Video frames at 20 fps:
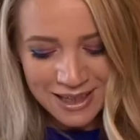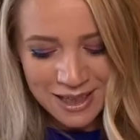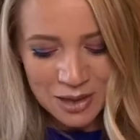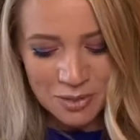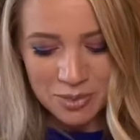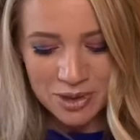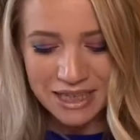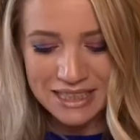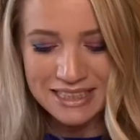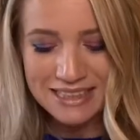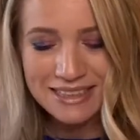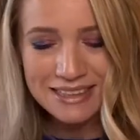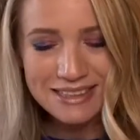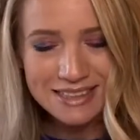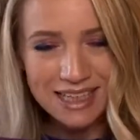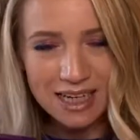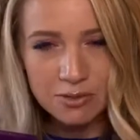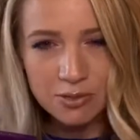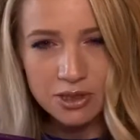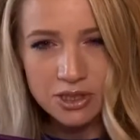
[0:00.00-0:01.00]
but I did
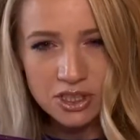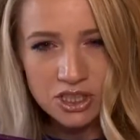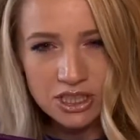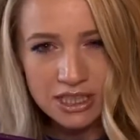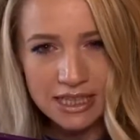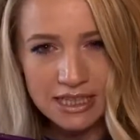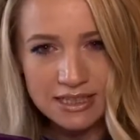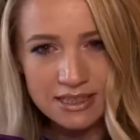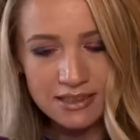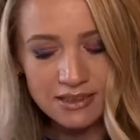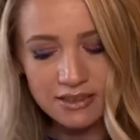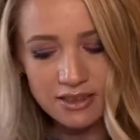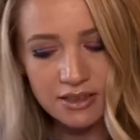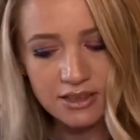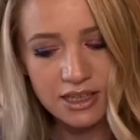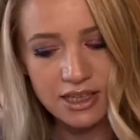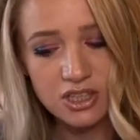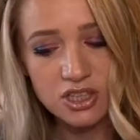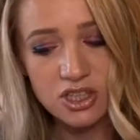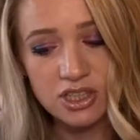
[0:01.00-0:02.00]
establish a nice little
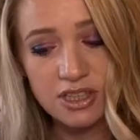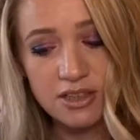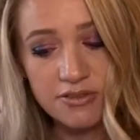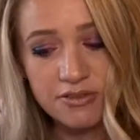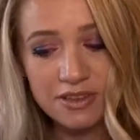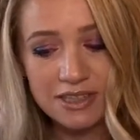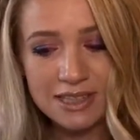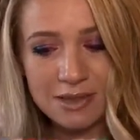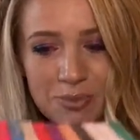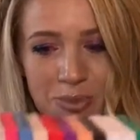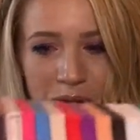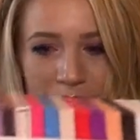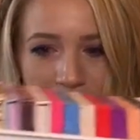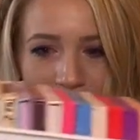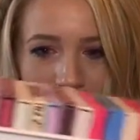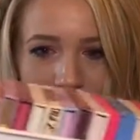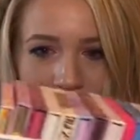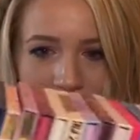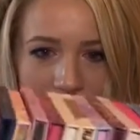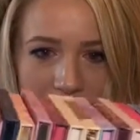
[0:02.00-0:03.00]
collection that fits
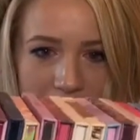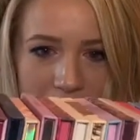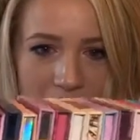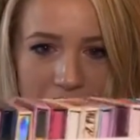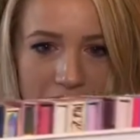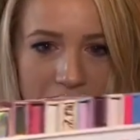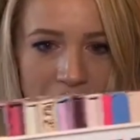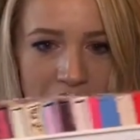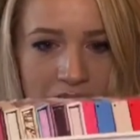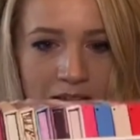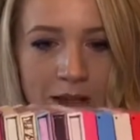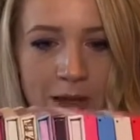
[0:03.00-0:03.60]
perfectly